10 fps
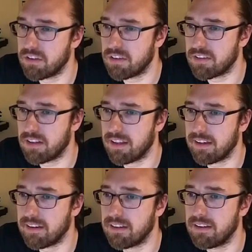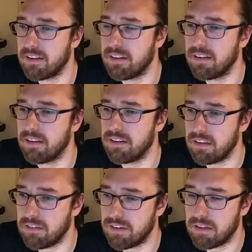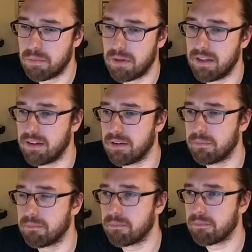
feature is like event player,